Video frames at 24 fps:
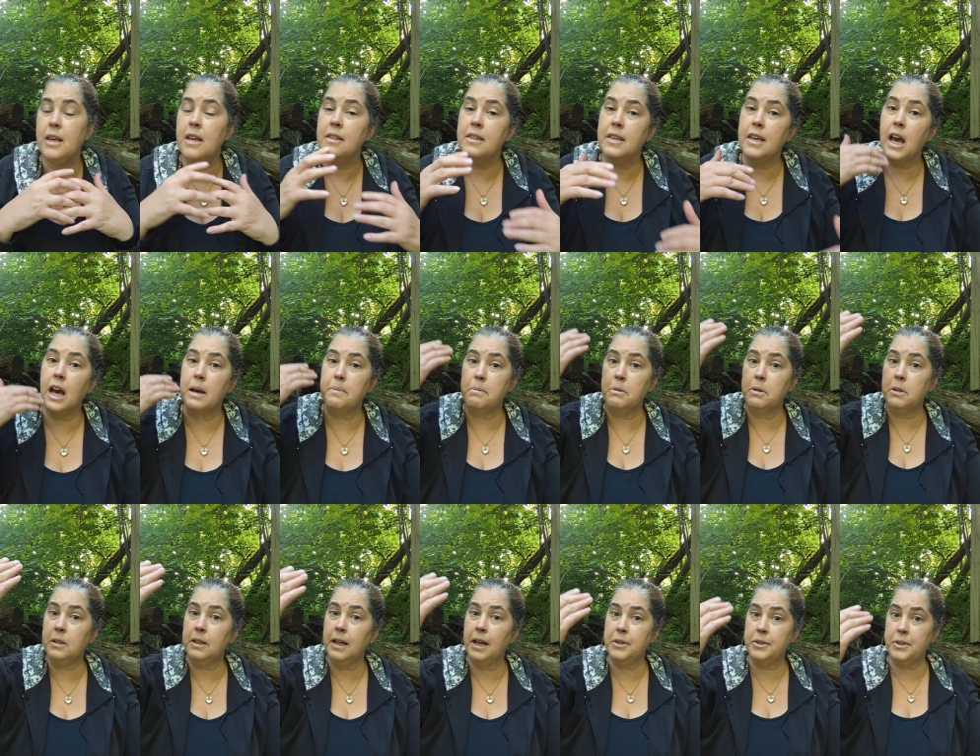the upper
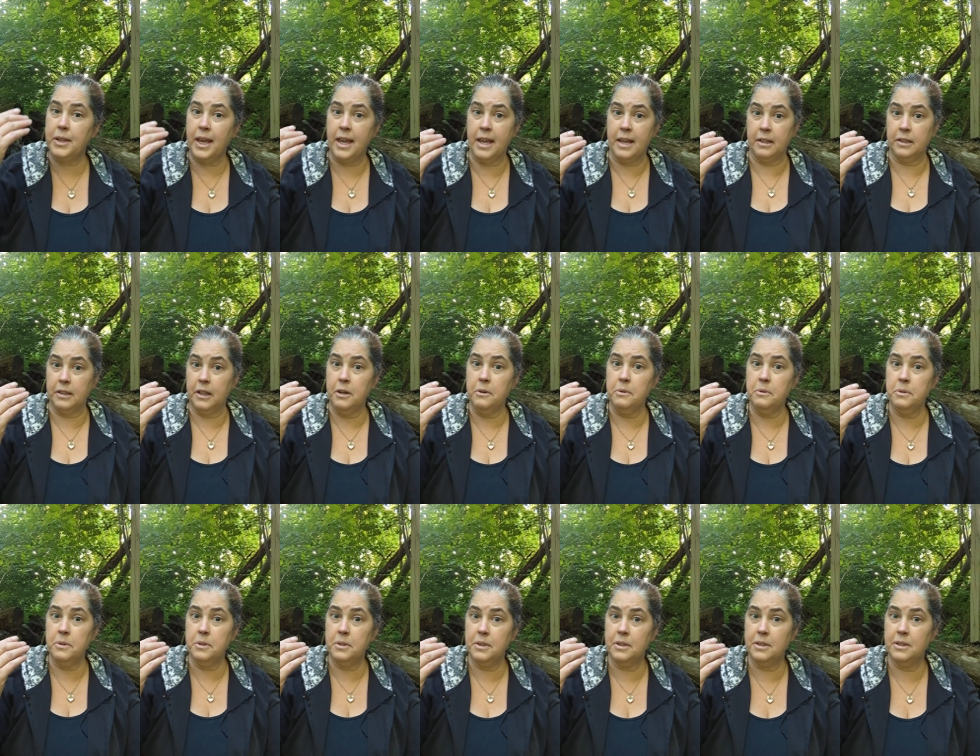class Anglo
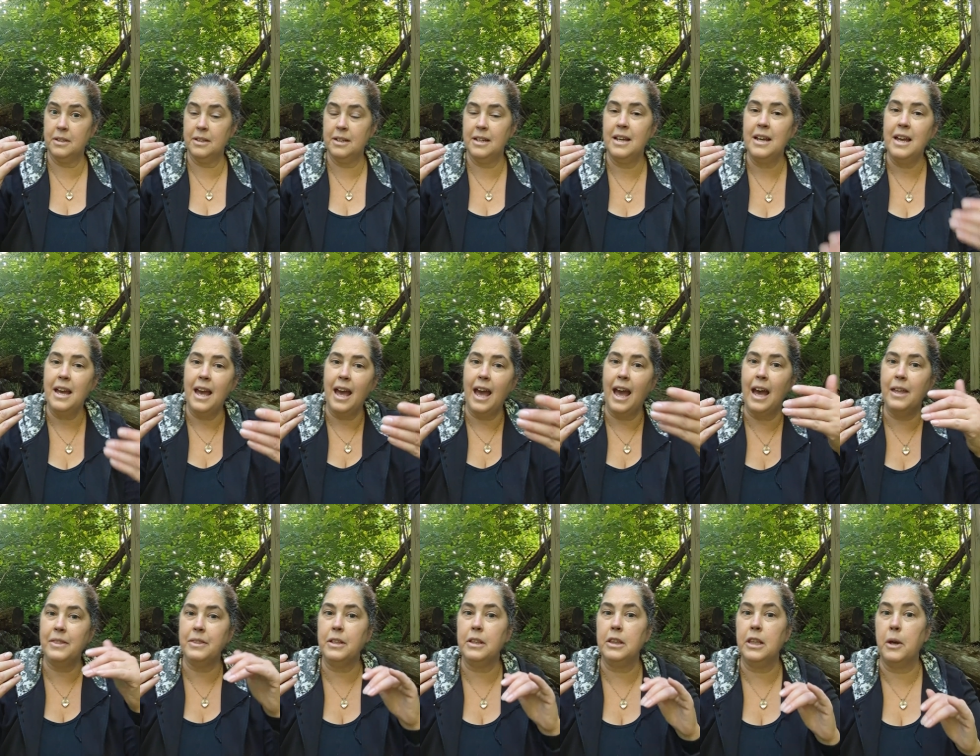
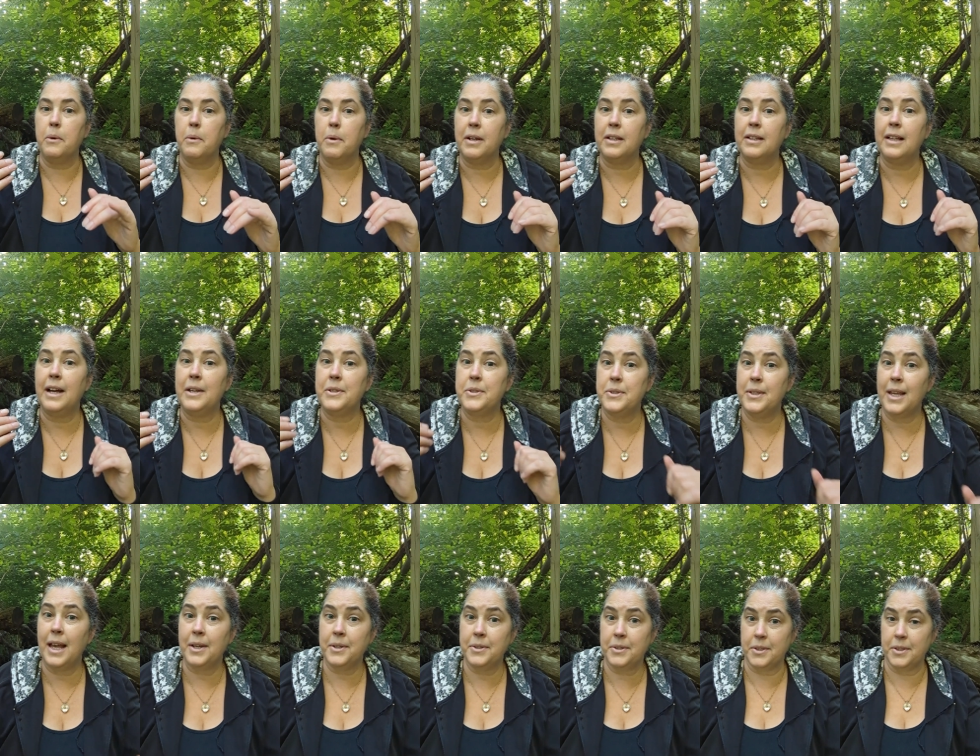and the lower class
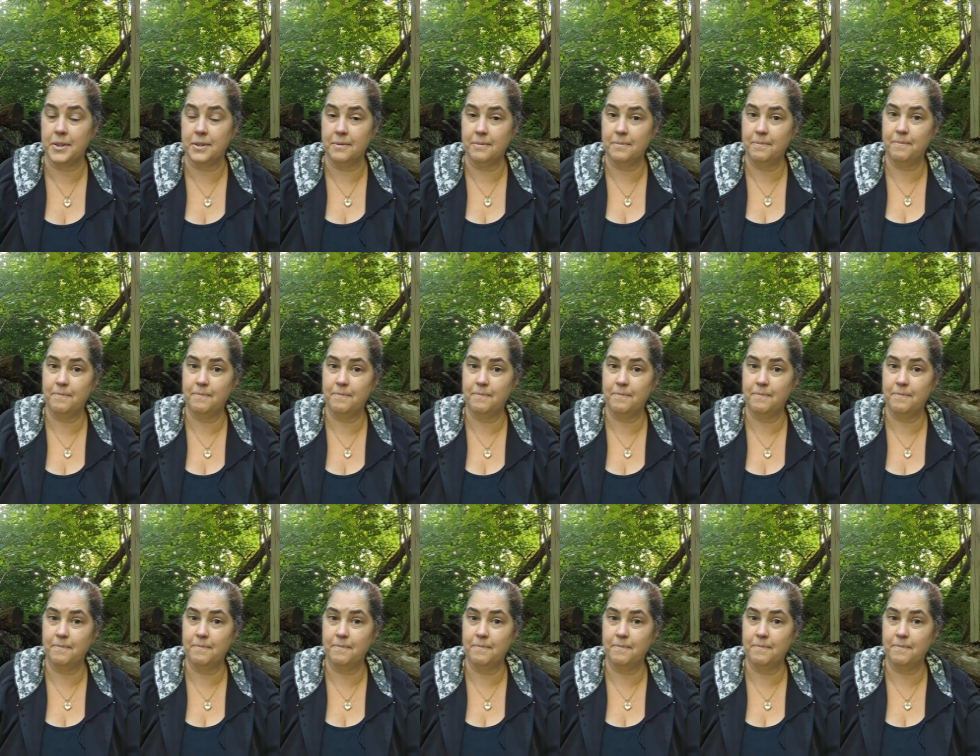Saxon.